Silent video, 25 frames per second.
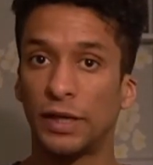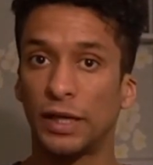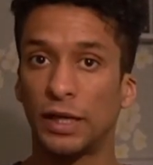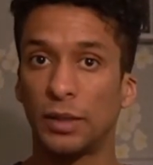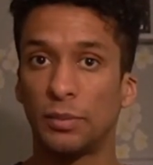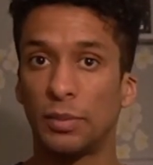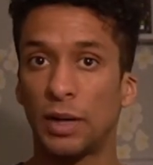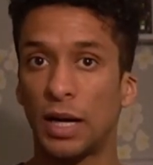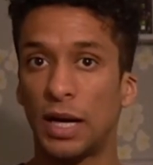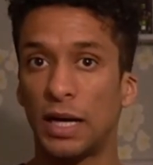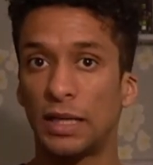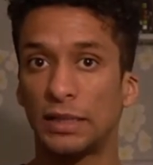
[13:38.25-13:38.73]

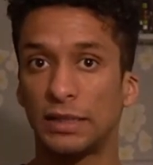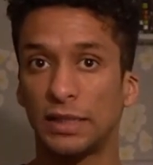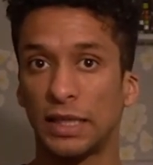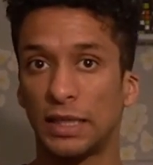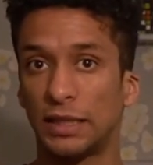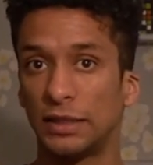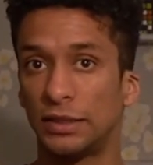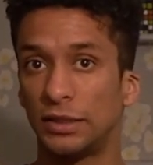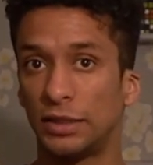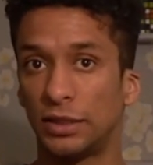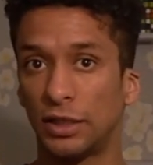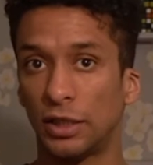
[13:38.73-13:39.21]
gigabytes
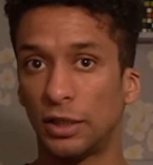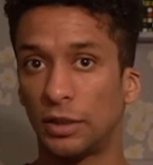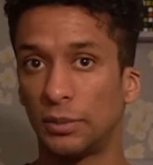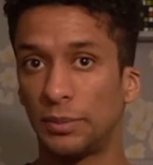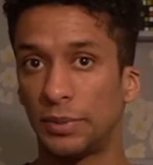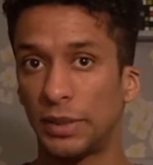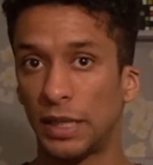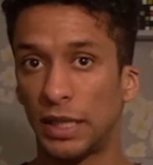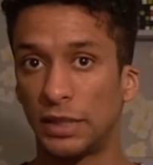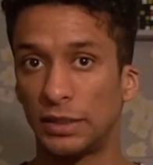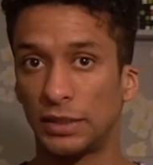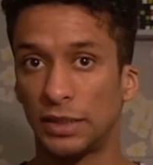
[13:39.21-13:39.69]
and
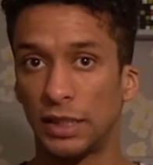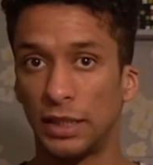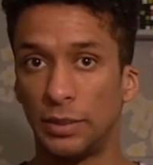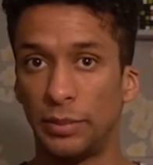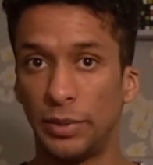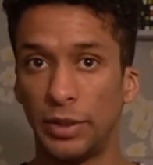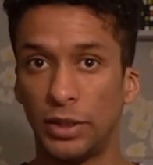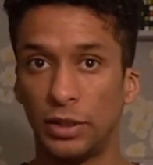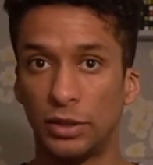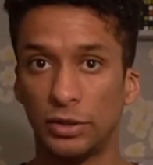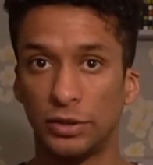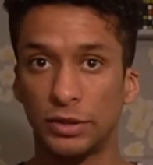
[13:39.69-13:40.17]
potentially
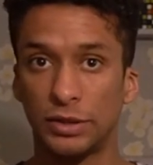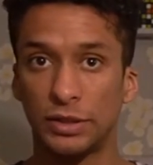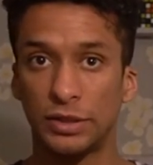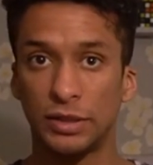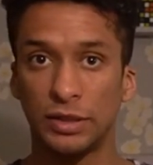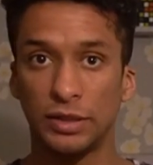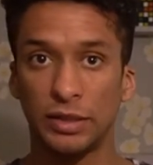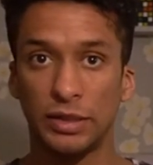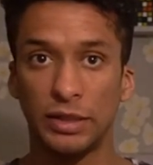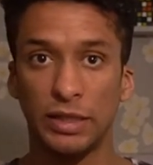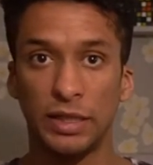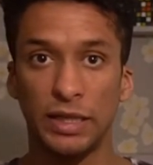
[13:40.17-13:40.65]
beyond.